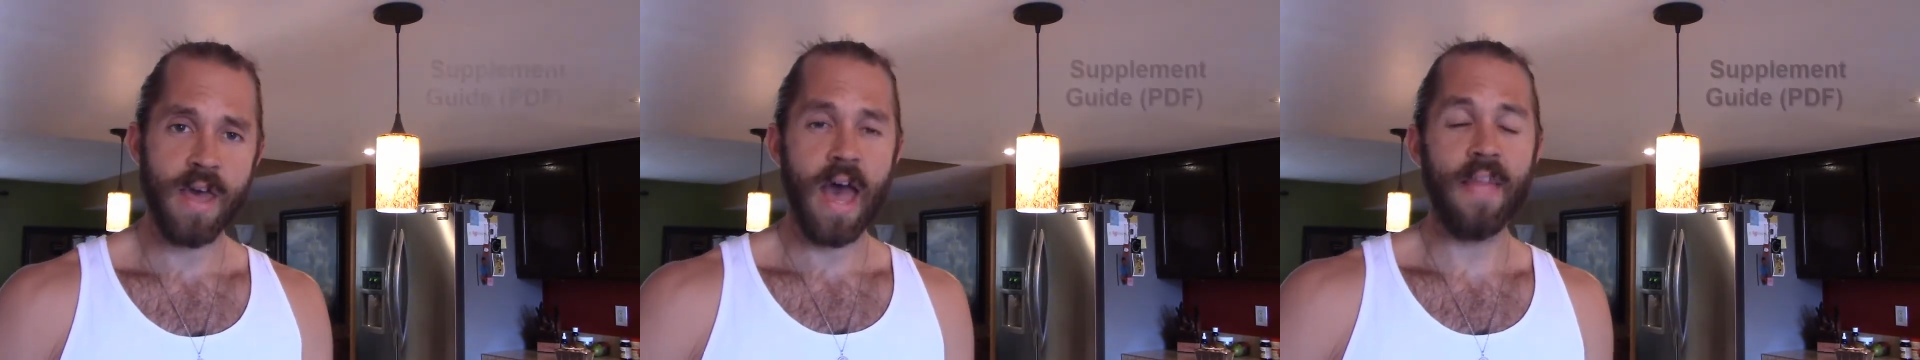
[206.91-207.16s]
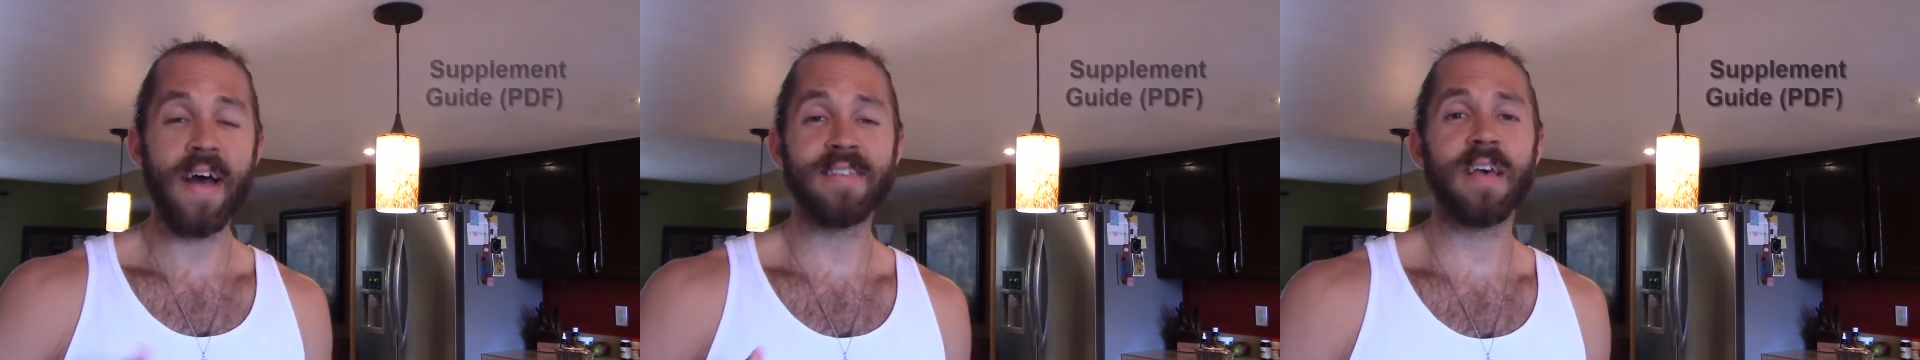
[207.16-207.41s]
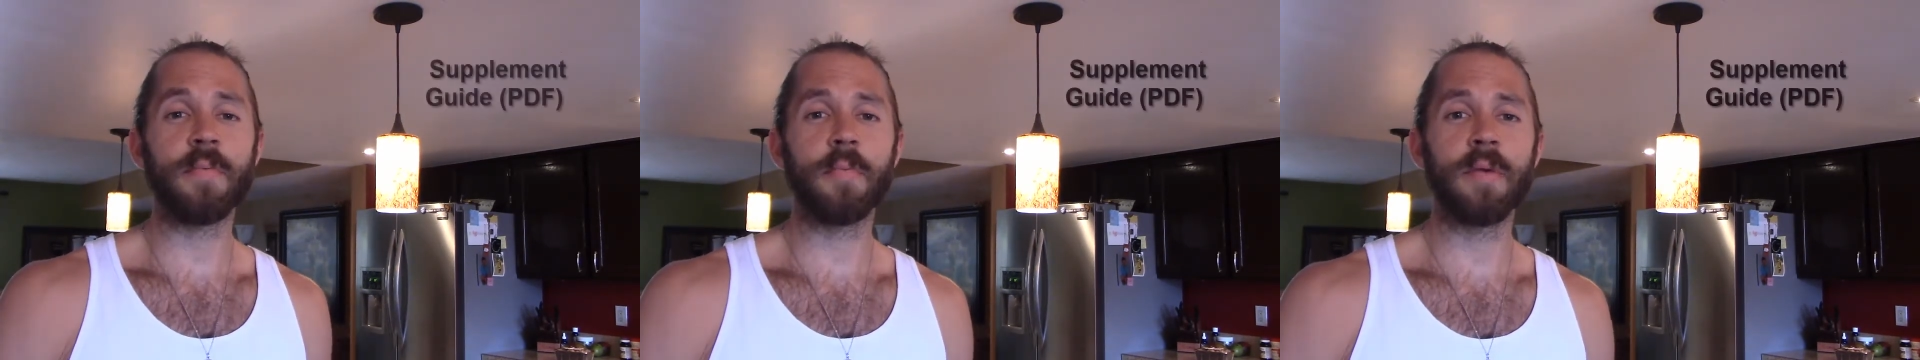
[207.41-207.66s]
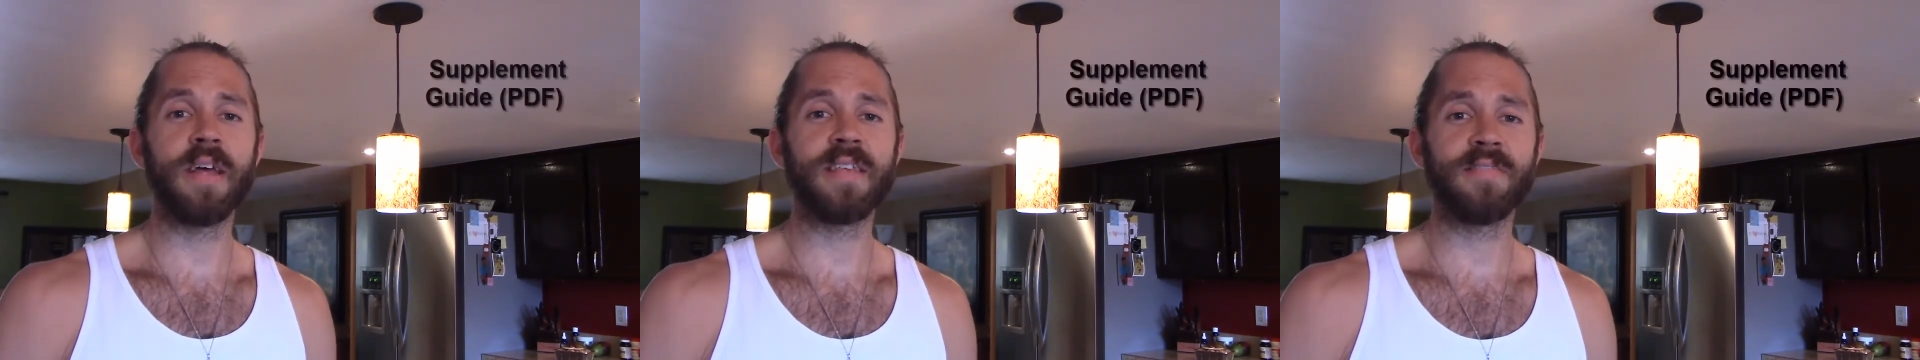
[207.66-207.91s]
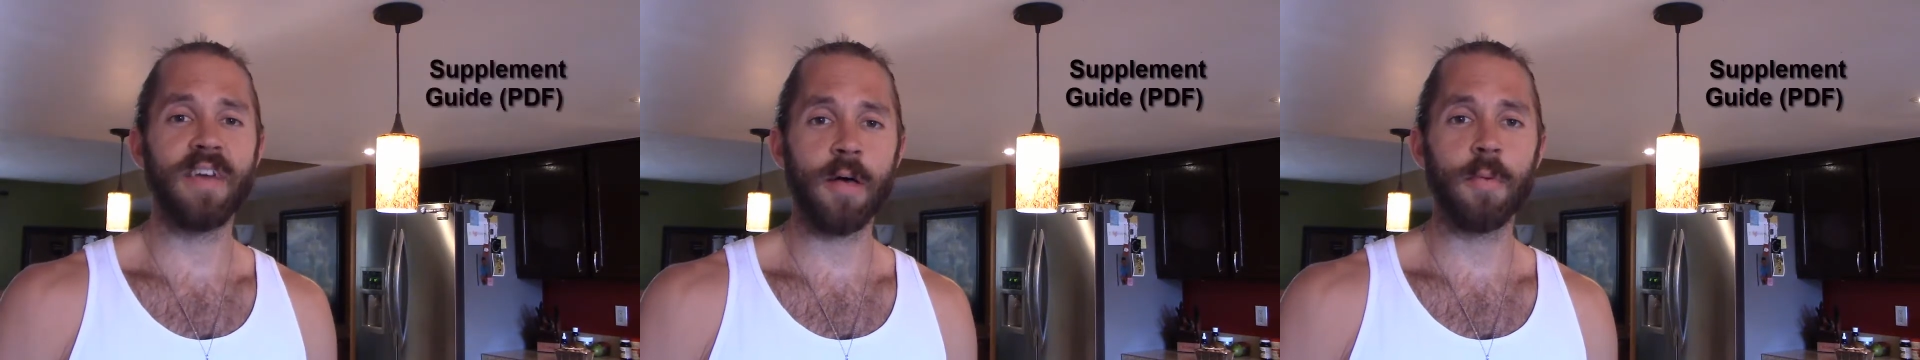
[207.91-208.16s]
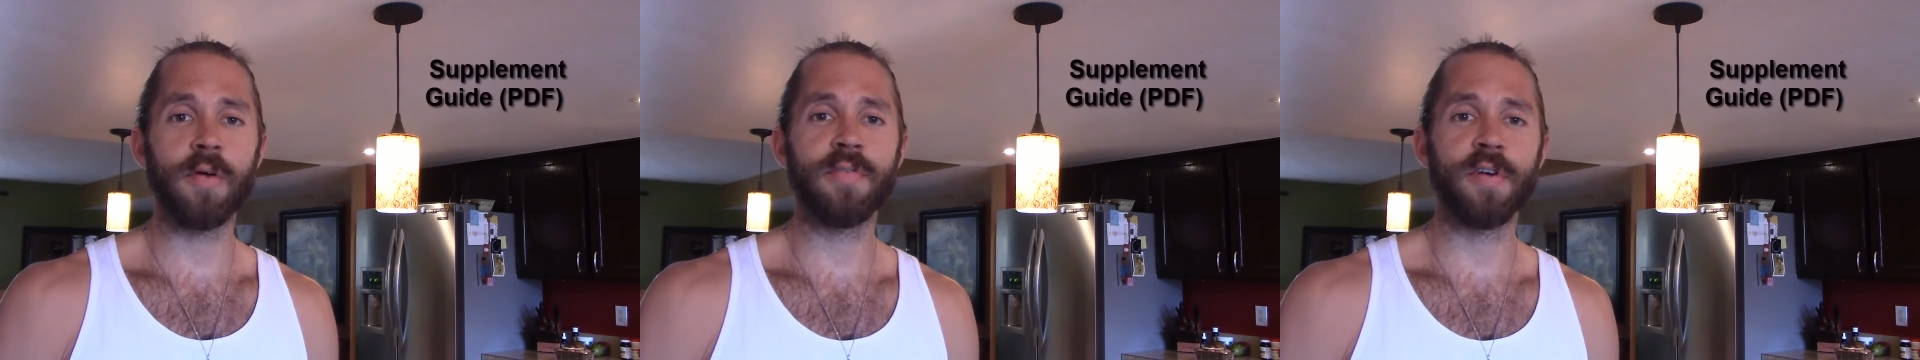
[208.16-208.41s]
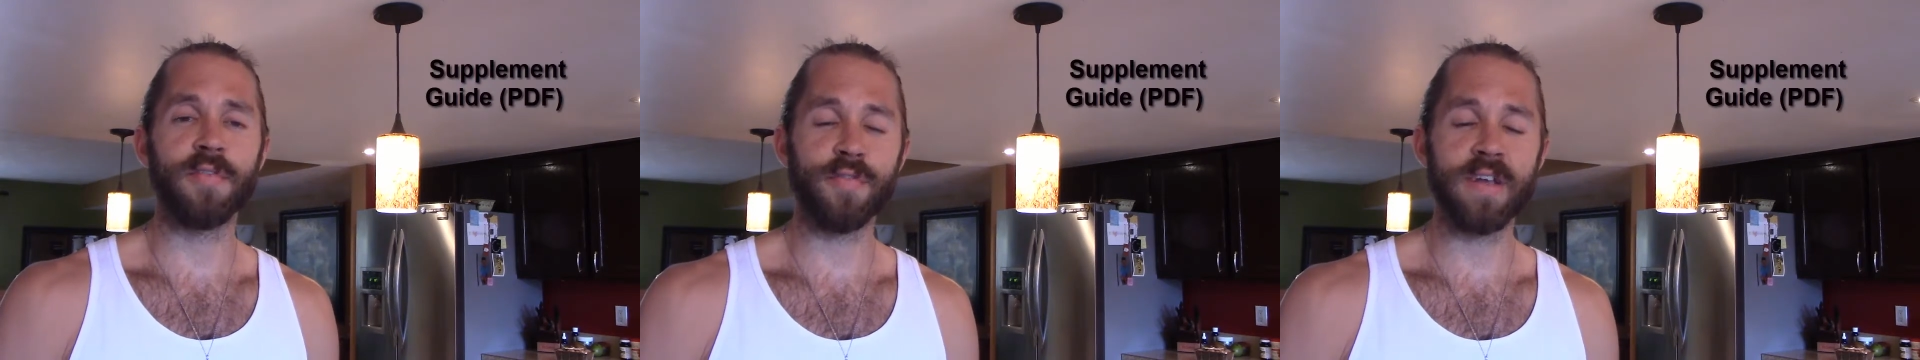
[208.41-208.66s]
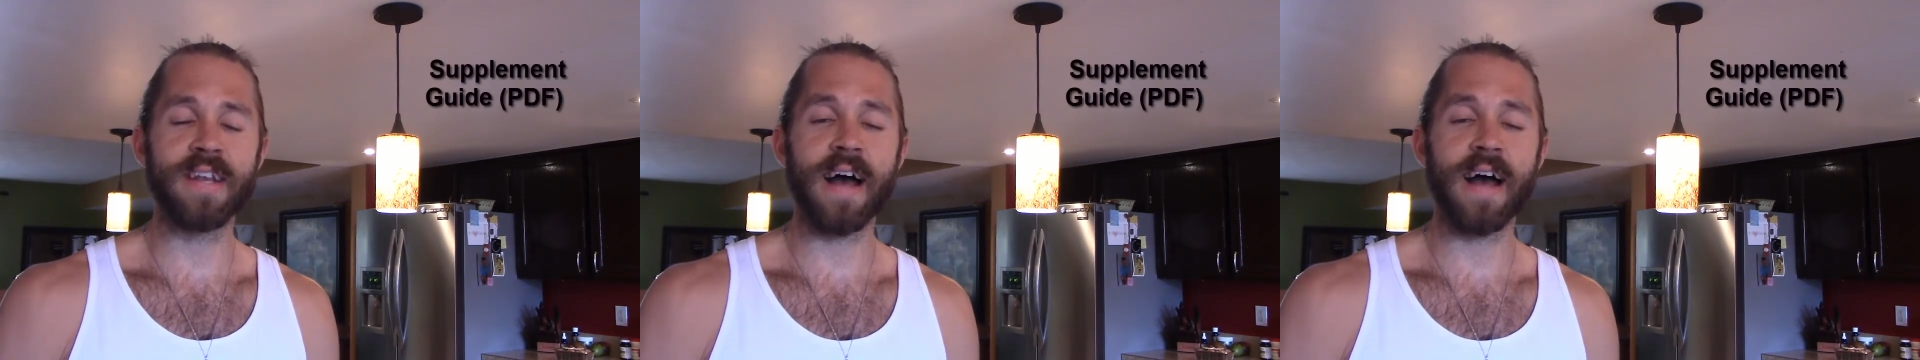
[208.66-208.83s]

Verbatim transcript: And that supplement is available for free